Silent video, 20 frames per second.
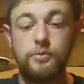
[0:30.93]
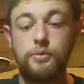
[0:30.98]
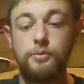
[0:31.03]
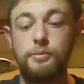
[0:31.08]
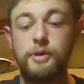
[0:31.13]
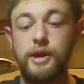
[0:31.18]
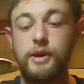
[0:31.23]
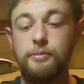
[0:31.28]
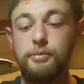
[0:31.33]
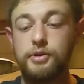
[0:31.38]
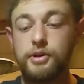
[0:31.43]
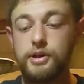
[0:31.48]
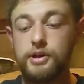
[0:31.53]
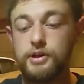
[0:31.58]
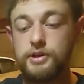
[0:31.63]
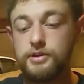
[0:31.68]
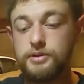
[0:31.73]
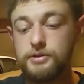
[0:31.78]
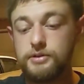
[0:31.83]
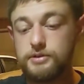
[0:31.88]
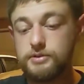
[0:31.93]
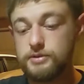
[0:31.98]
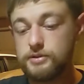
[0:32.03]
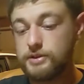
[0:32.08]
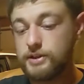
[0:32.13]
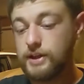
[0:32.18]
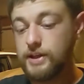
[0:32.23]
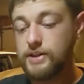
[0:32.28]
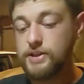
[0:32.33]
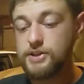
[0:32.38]
We'll be able to
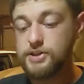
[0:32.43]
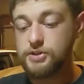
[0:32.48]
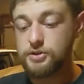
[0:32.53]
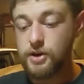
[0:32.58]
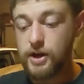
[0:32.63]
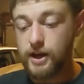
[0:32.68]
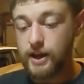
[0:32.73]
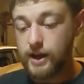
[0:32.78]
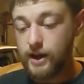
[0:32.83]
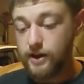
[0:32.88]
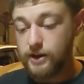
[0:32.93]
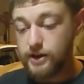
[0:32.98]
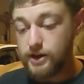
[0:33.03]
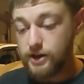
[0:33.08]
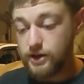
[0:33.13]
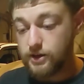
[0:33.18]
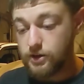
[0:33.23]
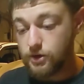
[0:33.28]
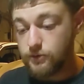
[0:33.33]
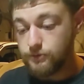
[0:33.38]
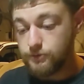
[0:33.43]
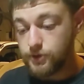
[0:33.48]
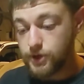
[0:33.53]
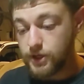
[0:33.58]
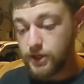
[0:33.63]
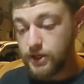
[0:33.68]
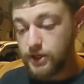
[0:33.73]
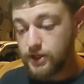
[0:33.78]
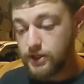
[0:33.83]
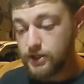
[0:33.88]
get this crank out of here,
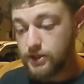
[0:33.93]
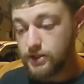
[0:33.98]
hopefully.